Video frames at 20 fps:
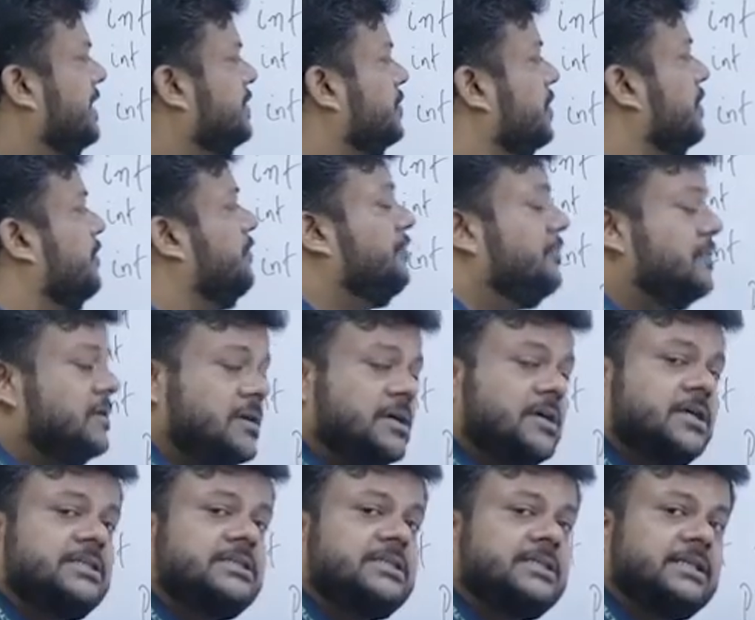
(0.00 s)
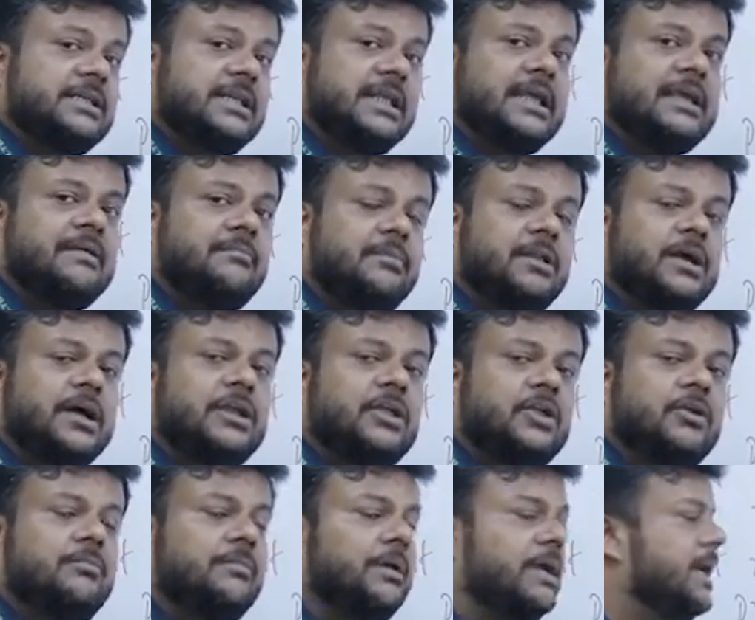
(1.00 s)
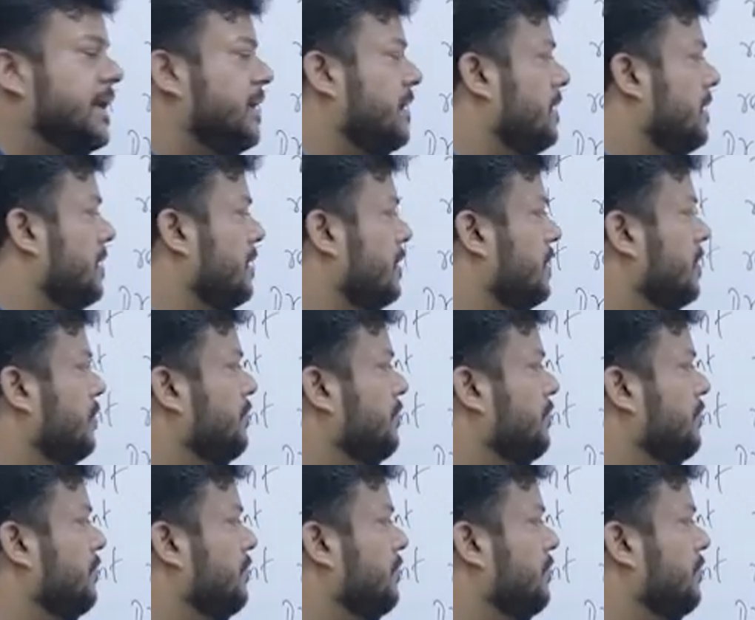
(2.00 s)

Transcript: are the first named argument,